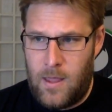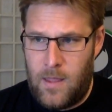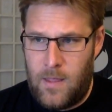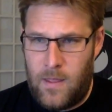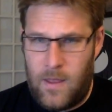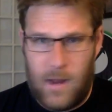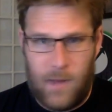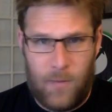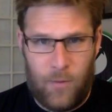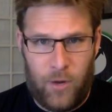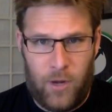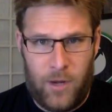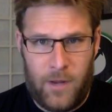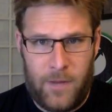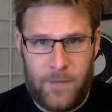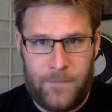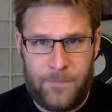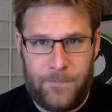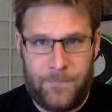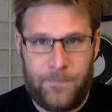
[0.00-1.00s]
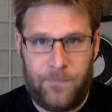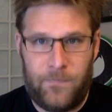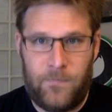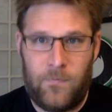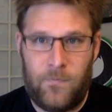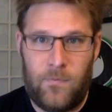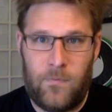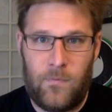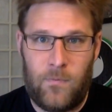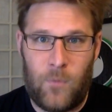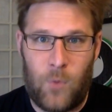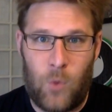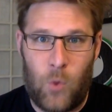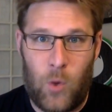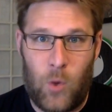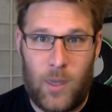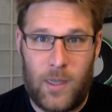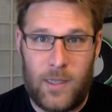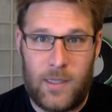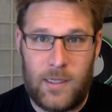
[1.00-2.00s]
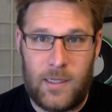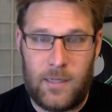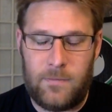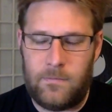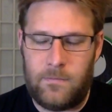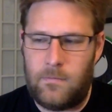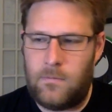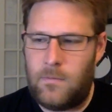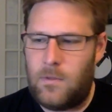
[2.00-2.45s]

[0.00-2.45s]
that I'm reading or listening.